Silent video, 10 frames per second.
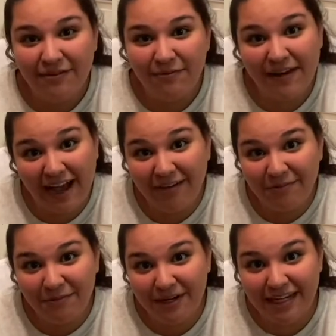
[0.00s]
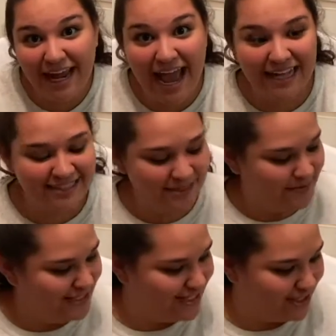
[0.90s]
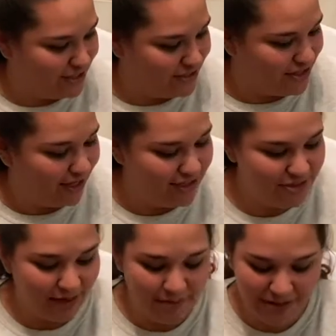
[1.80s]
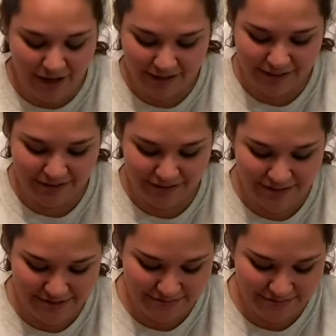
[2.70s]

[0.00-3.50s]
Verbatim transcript: Now we're gonna add some stickers onto our binoculars.